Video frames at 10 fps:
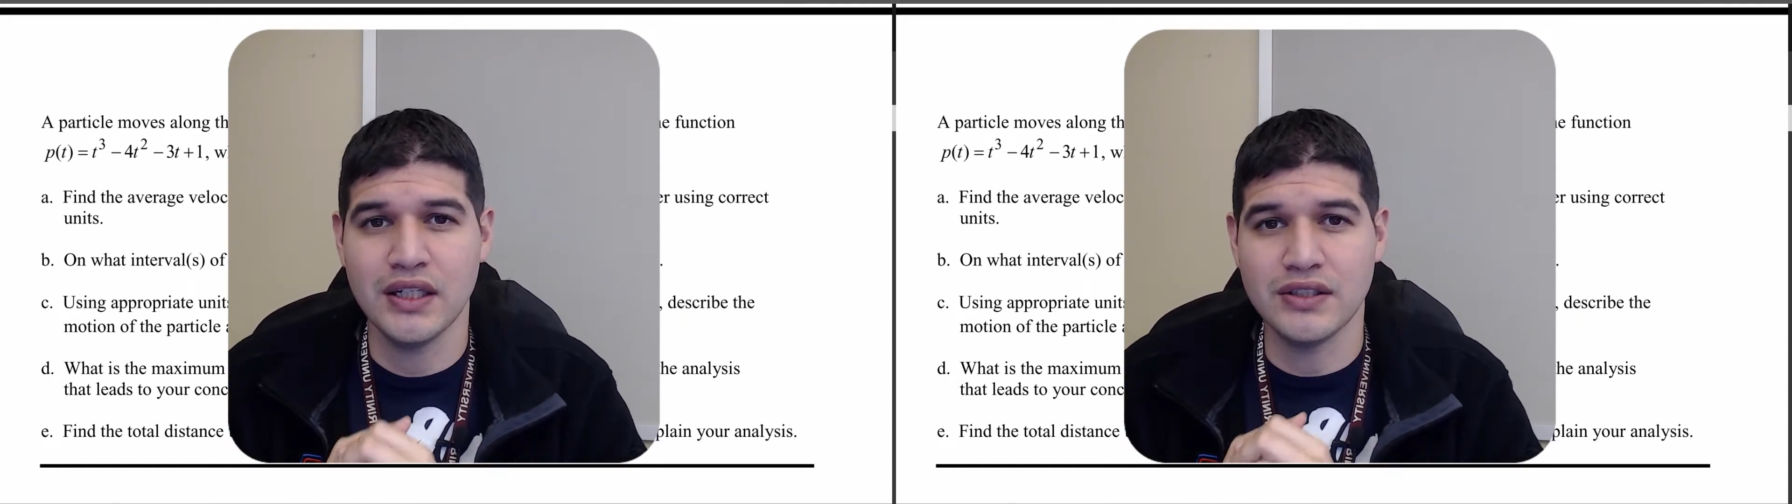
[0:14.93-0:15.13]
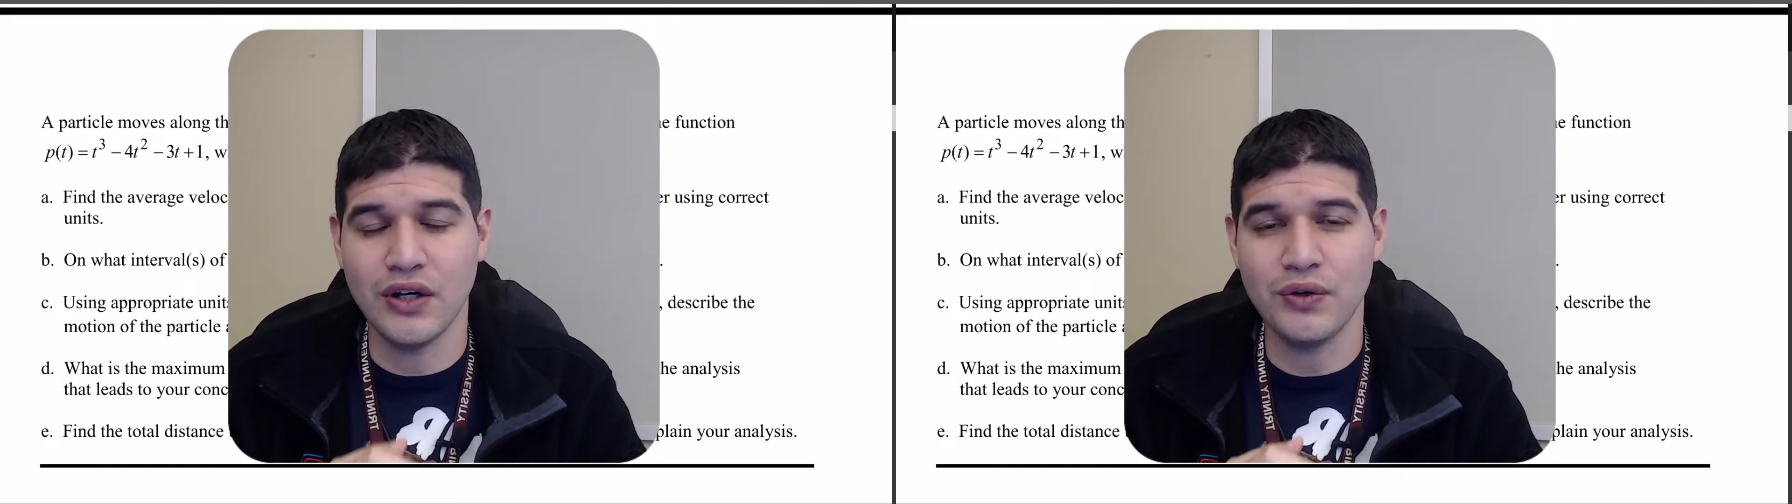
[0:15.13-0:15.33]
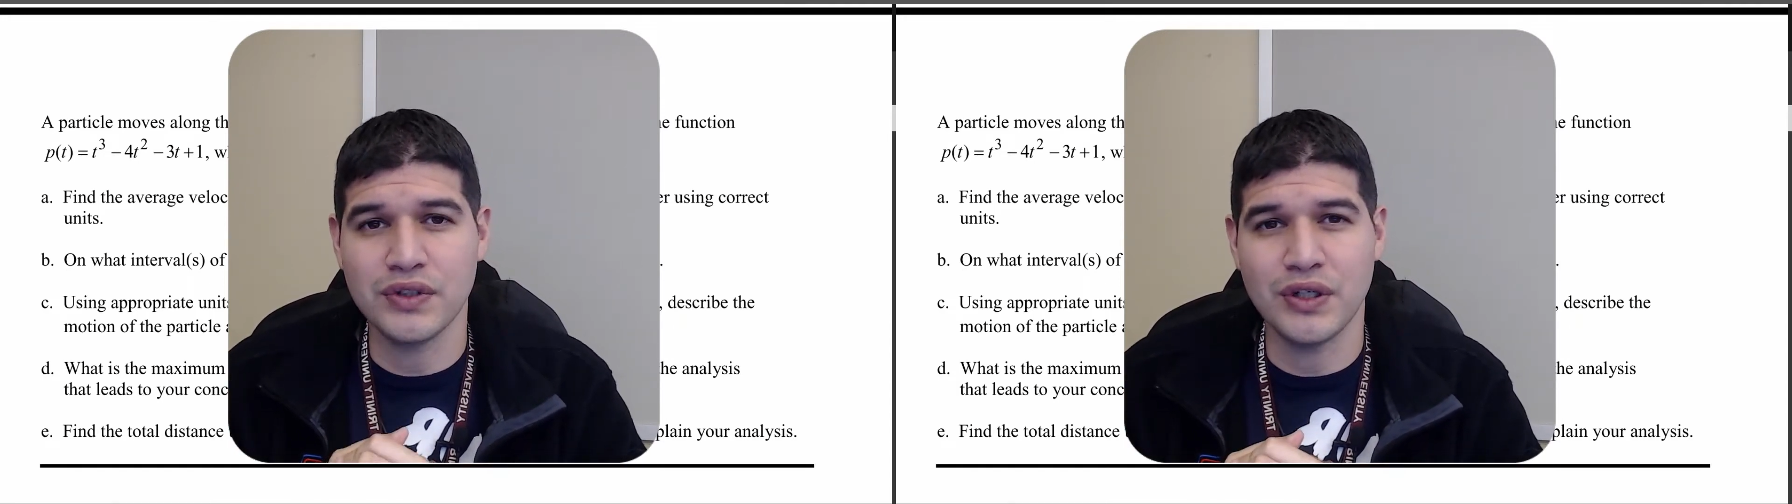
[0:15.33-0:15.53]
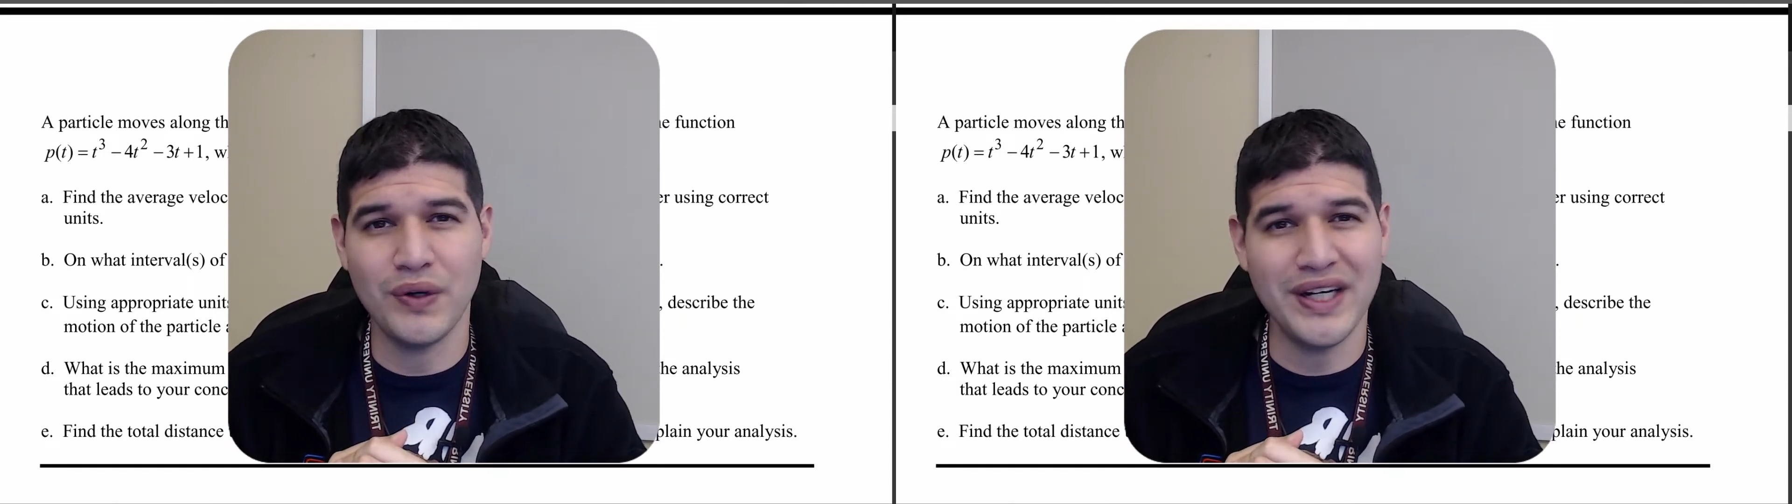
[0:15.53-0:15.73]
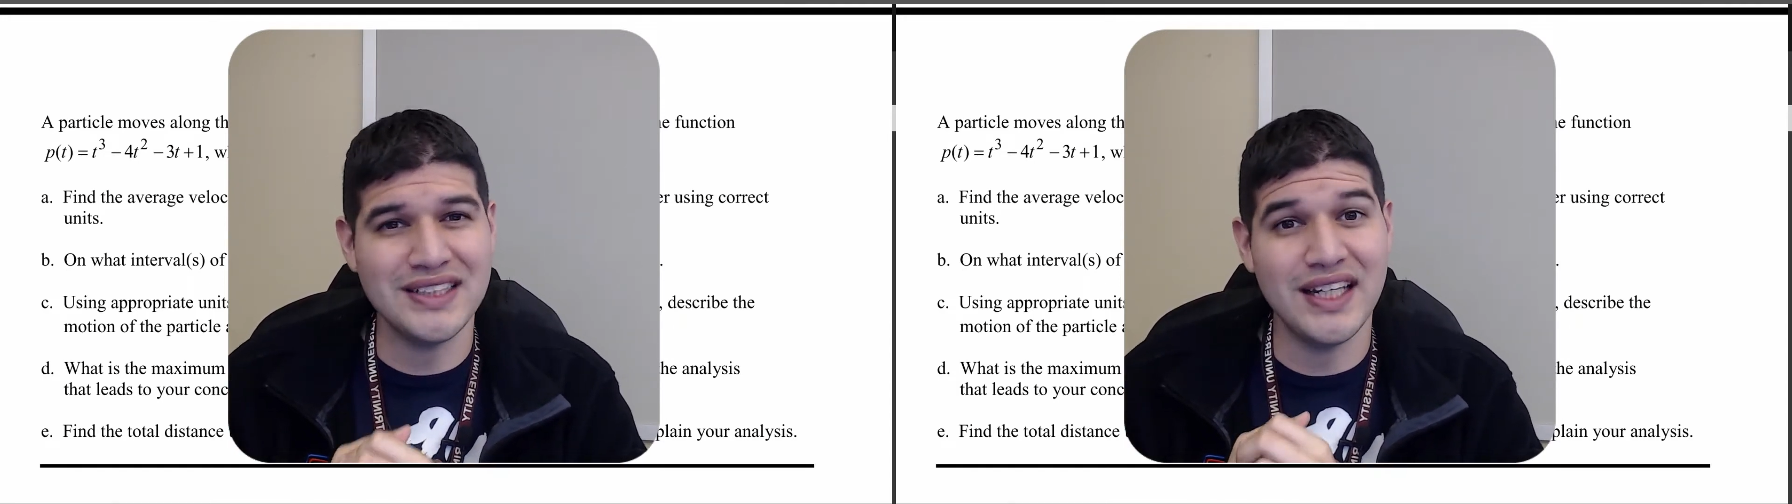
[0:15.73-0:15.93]
So go
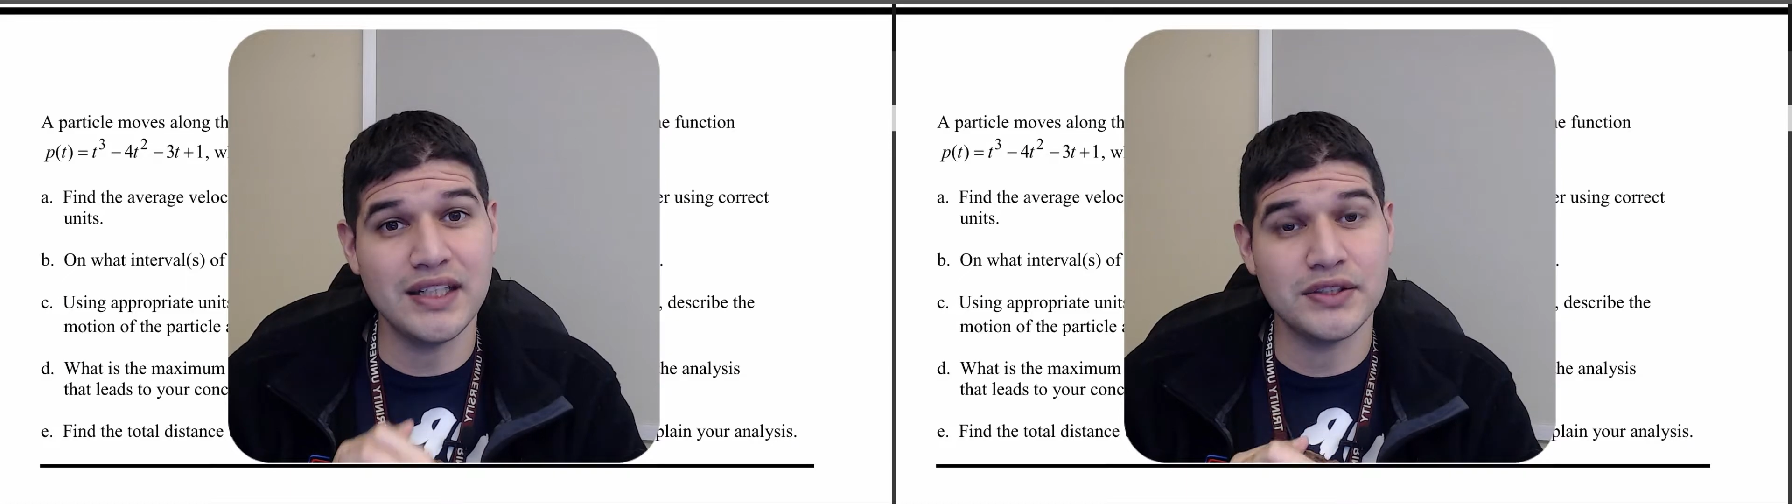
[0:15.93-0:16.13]
ahead and take a